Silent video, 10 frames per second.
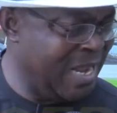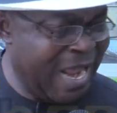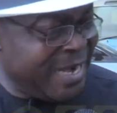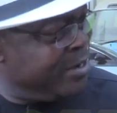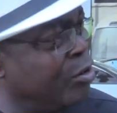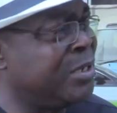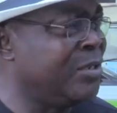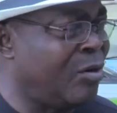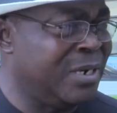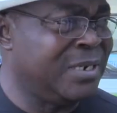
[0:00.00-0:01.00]

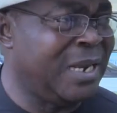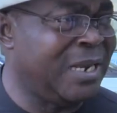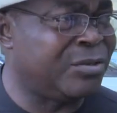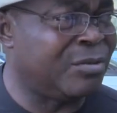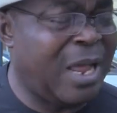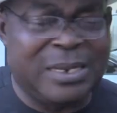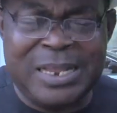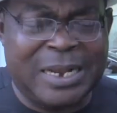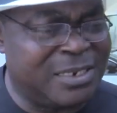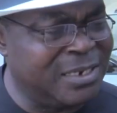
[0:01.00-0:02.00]
endured during the election, and
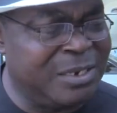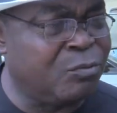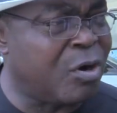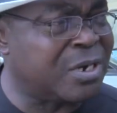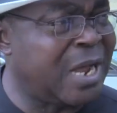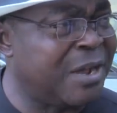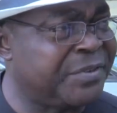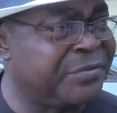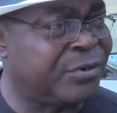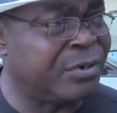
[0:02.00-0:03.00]
that didn't work in our
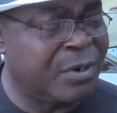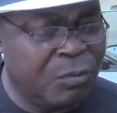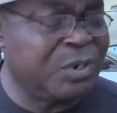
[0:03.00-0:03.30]
favor.